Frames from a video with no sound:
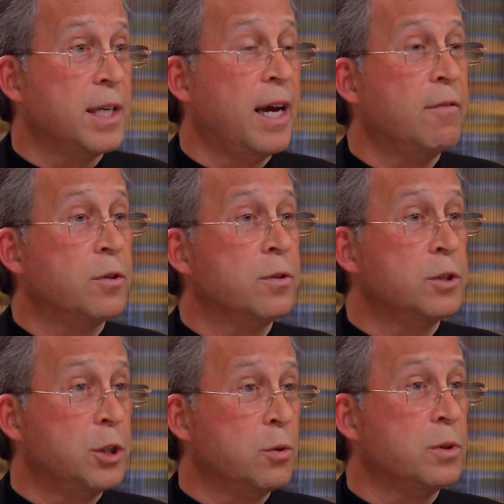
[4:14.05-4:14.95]
after
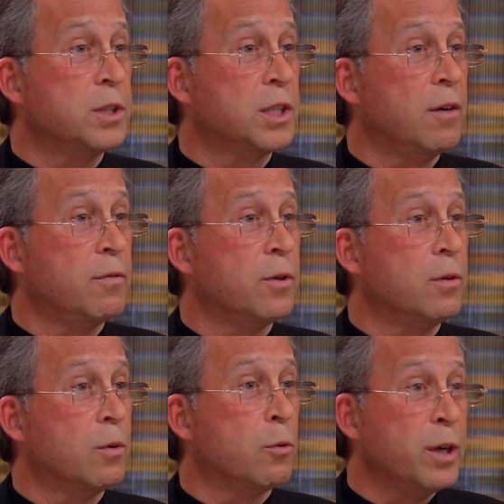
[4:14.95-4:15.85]
children suffered
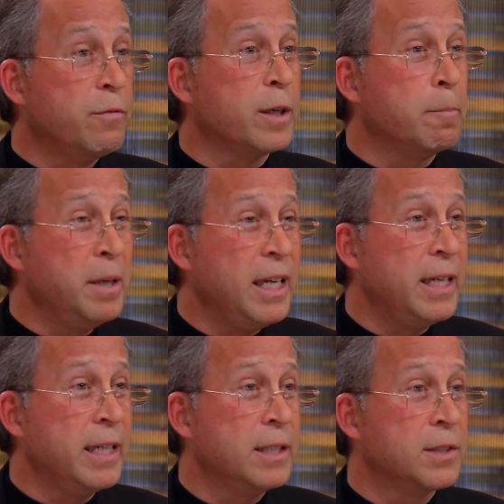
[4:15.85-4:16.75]
horrific
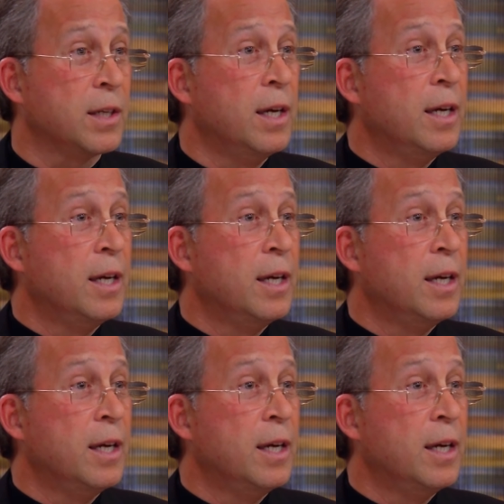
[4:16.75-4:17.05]
beatings